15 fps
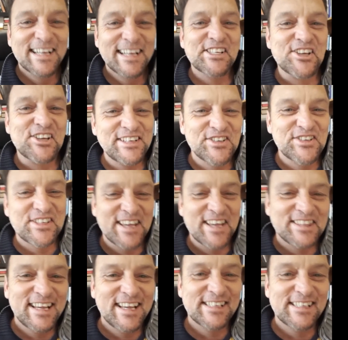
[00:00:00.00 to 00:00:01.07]
So I do
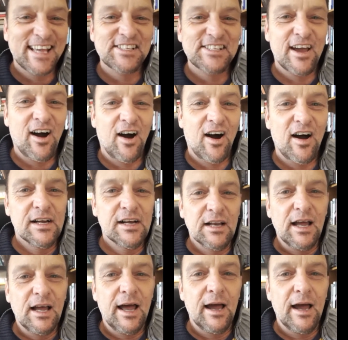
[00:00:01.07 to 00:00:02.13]
say things as they are.
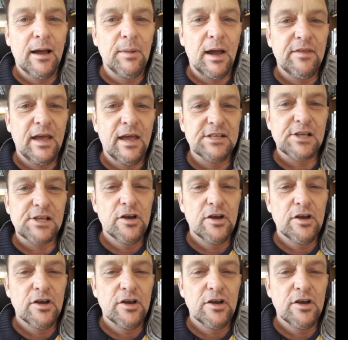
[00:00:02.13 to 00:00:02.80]
And there's